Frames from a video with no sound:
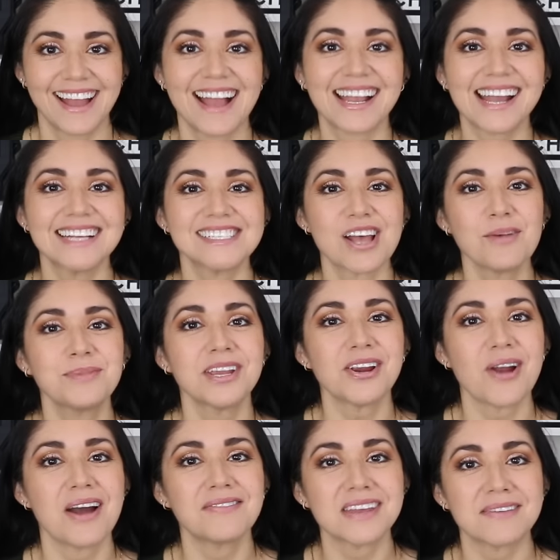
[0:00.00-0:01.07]
Hi guys, I hope that
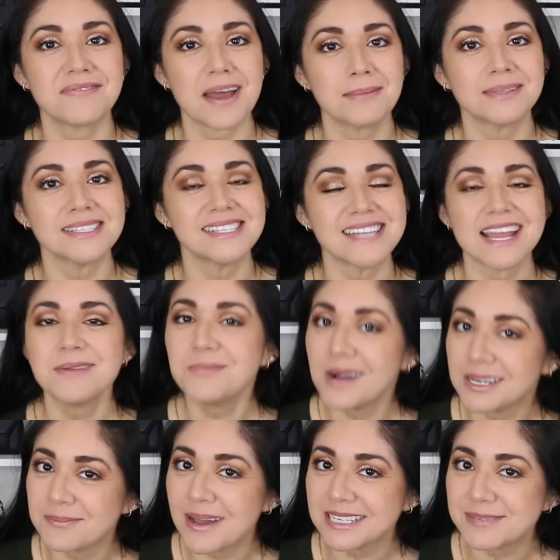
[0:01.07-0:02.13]
you're having a fabulous day.
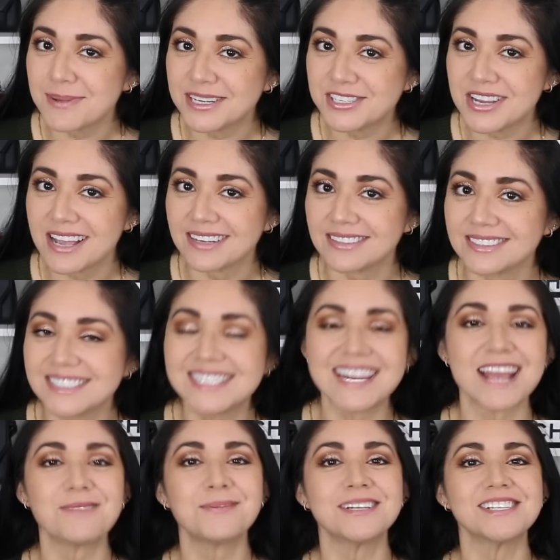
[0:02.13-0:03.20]
Welcome back to my channel.
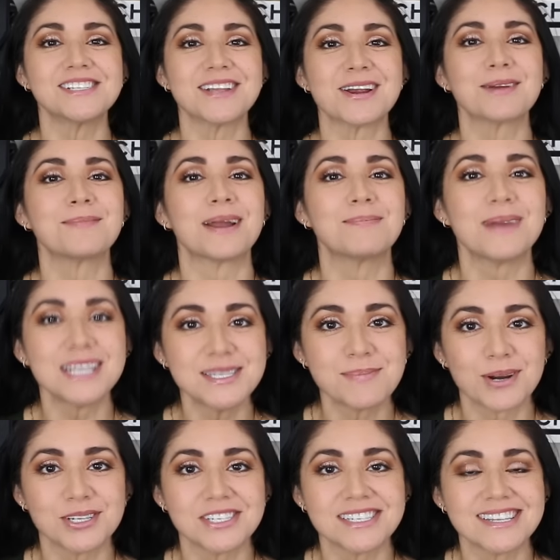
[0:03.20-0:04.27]
Today I want to share my best
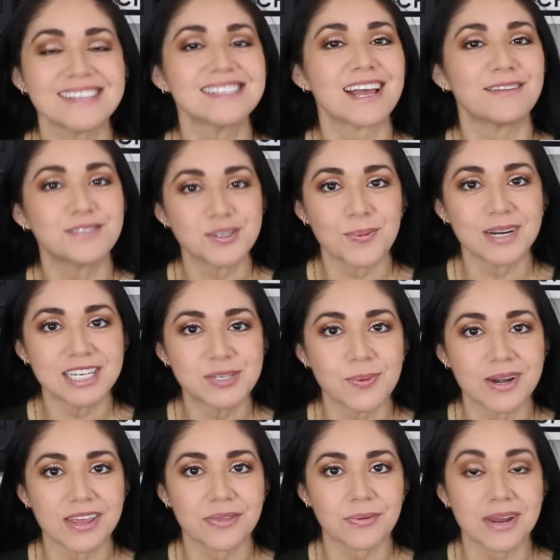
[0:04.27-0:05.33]
purchases of
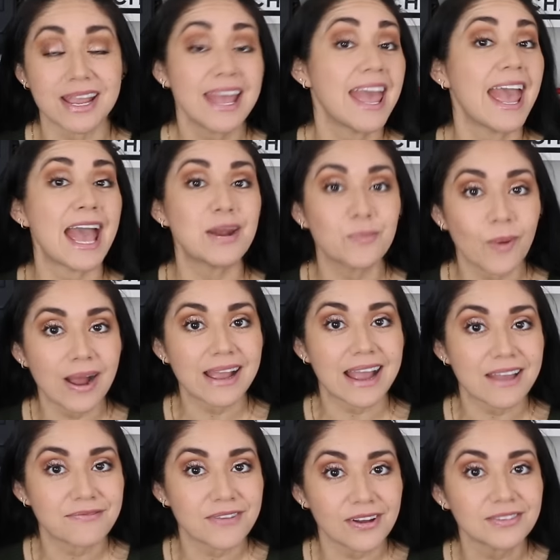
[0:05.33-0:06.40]
2023 and why
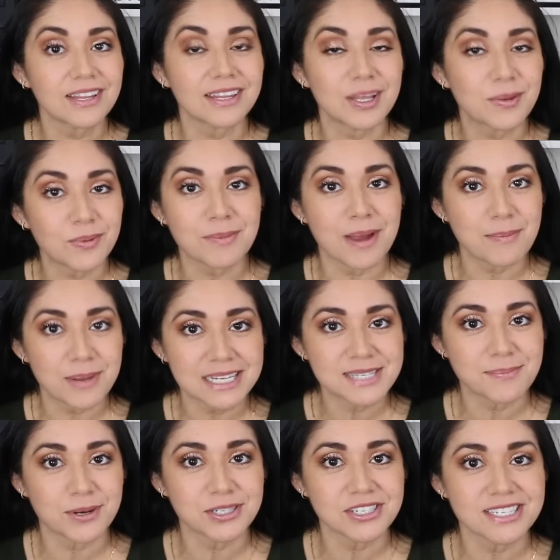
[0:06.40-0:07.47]
I felt that they were my
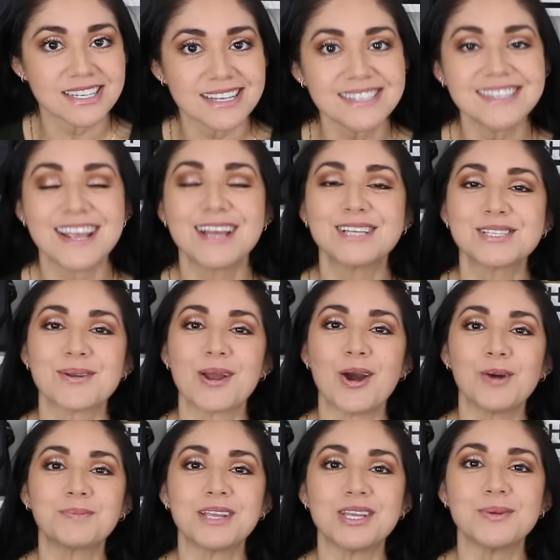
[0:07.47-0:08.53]
best purchases. So I
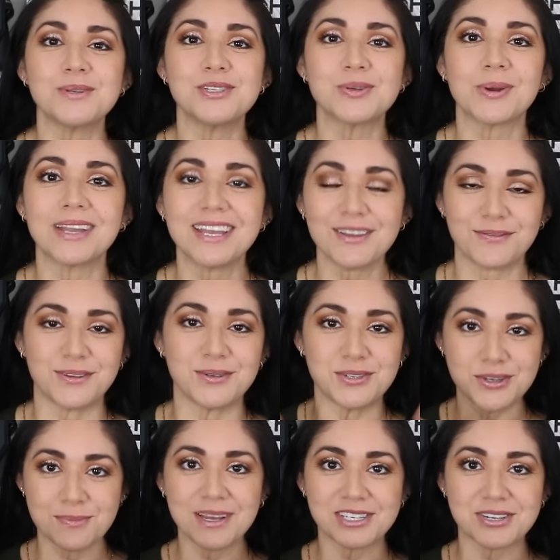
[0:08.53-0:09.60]
hope that you enjoy it. If you
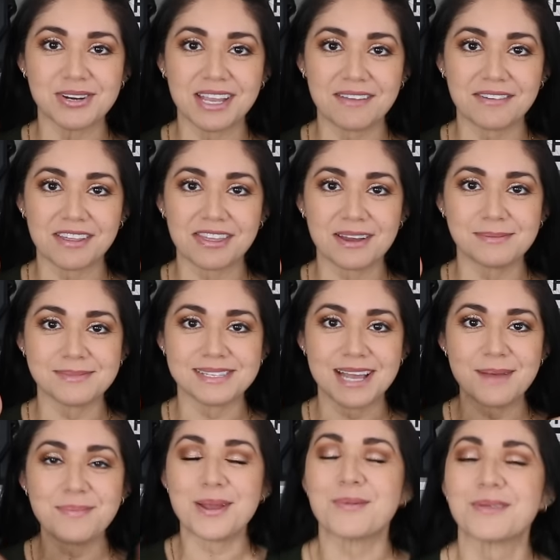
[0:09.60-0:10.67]
do, make sure and give it a thumbs
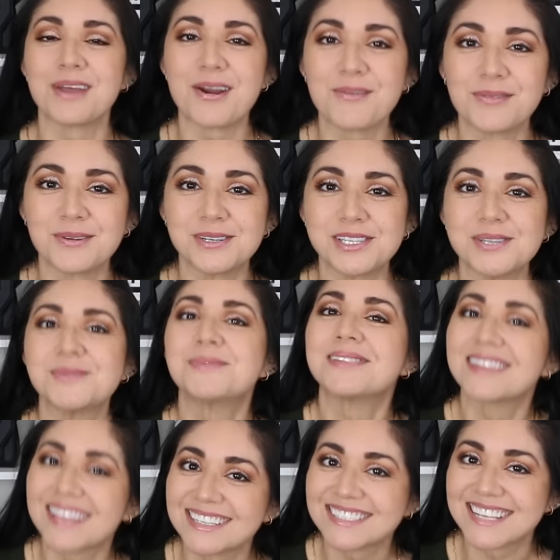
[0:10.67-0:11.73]
up. And without further ado,
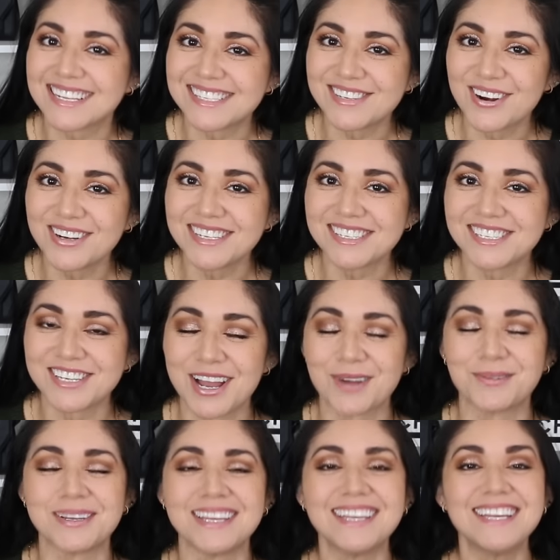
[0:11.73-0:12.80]
let's get started,
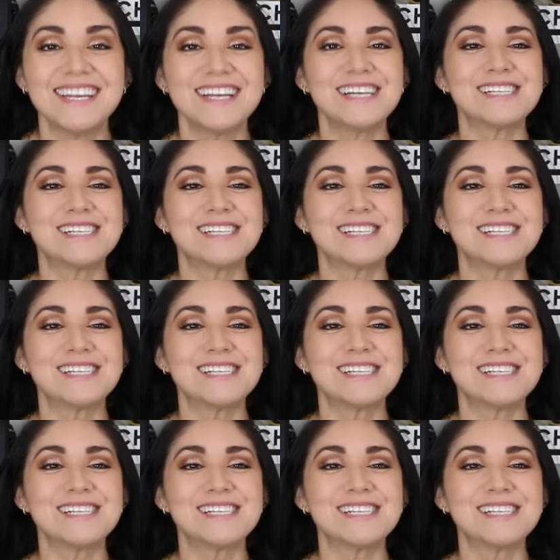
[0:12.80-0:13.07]
shall we?